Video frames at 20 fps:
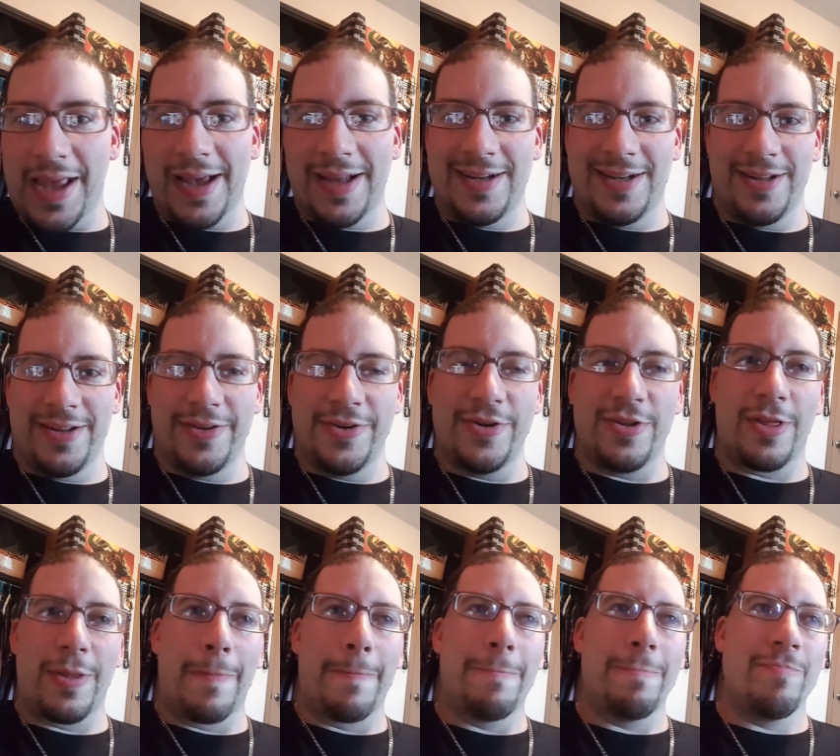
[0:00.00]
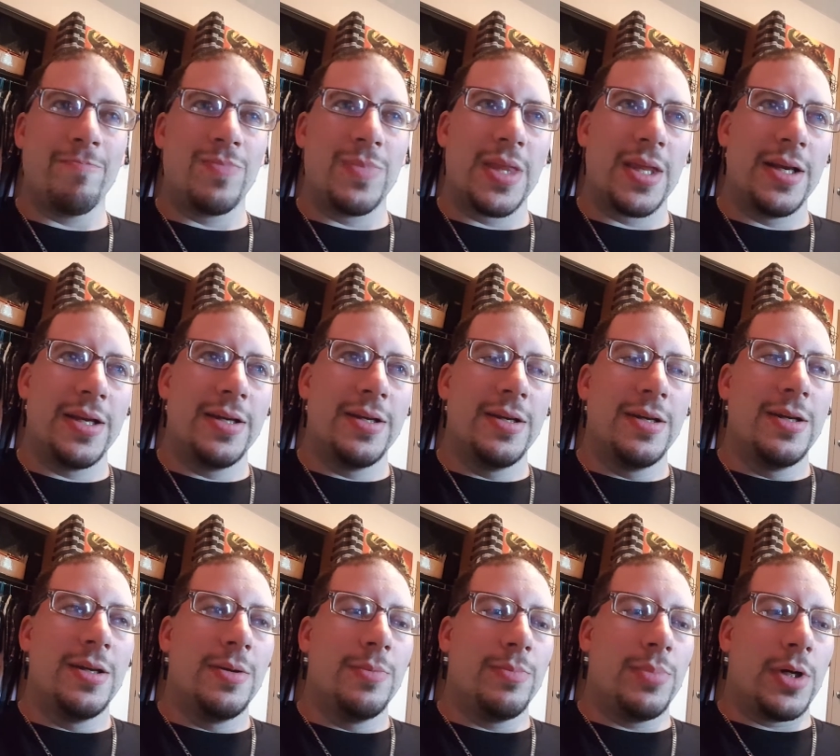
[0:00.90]
in Duluth.
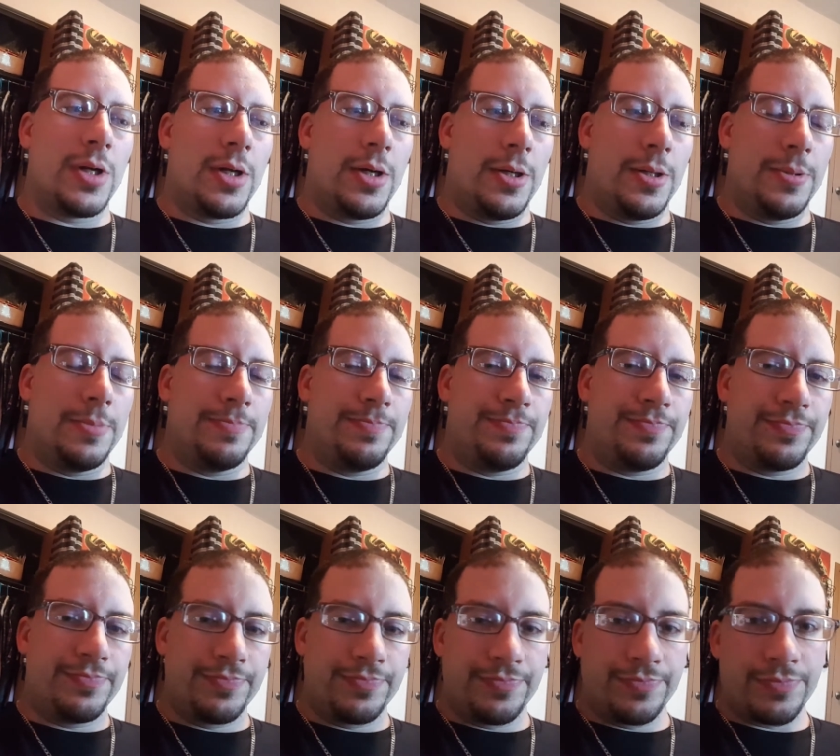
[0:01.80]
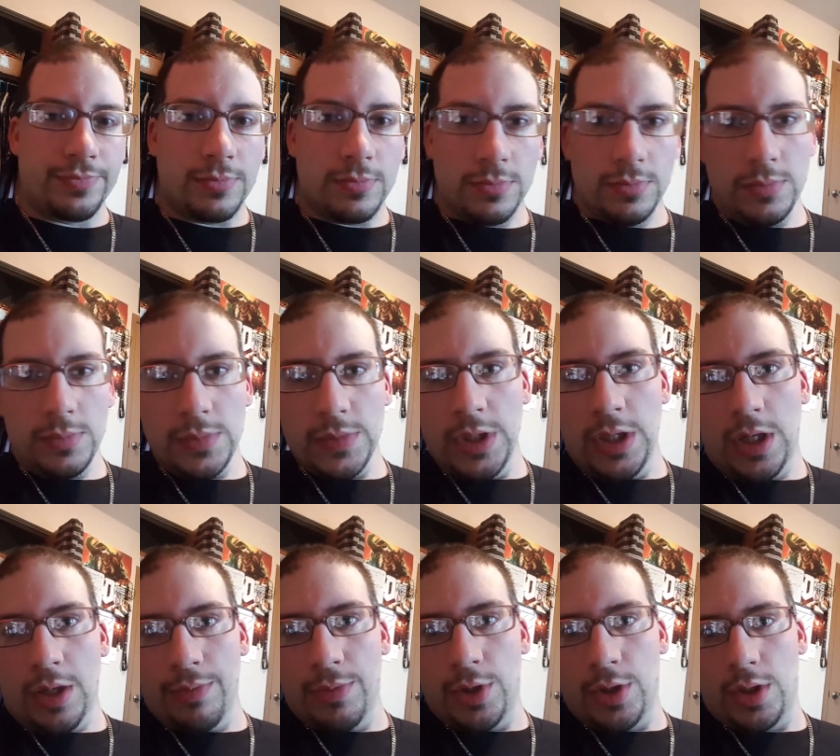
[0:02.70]
But, um,
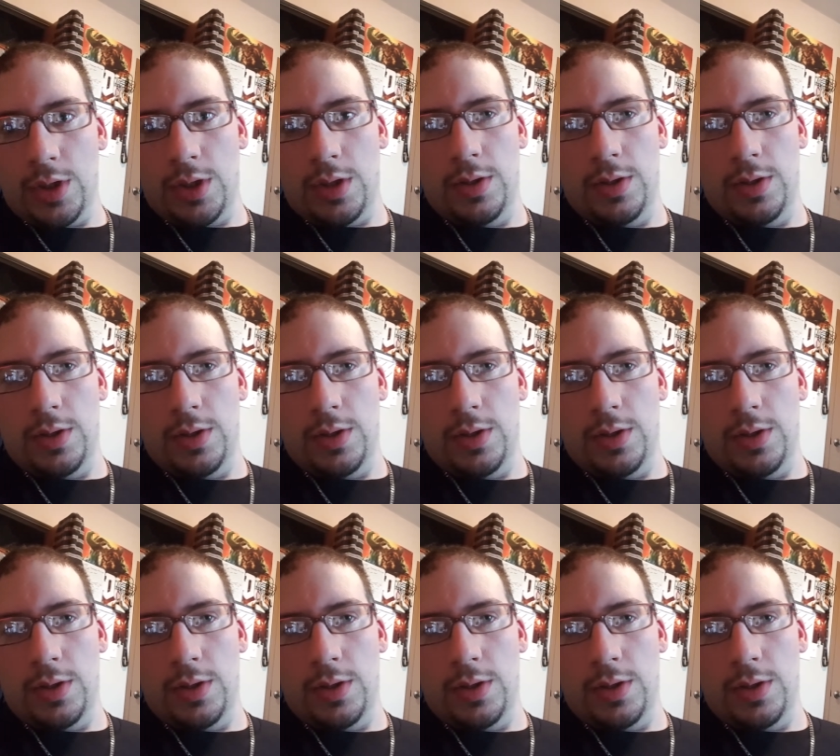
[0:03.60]
I'm going